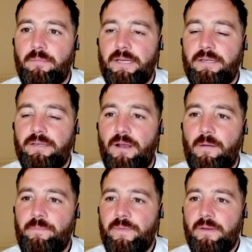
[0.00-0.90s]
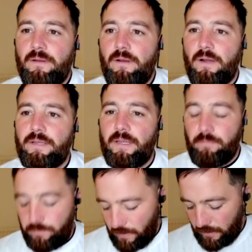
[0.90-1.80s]
I mean, I
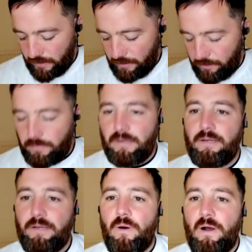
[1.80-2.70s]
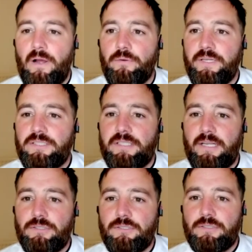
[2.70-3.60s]
keep a little eye on
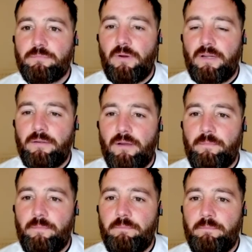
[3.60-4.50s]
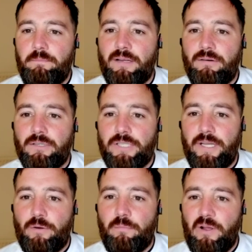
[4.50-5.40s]
Gnistan, just because my man crush
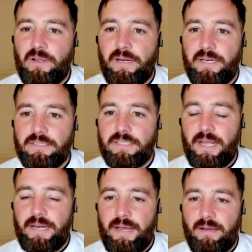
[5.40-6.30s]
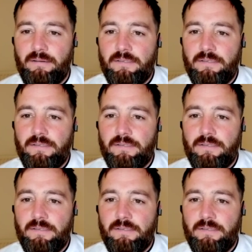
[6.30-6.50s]
Eero Markkanen is there now,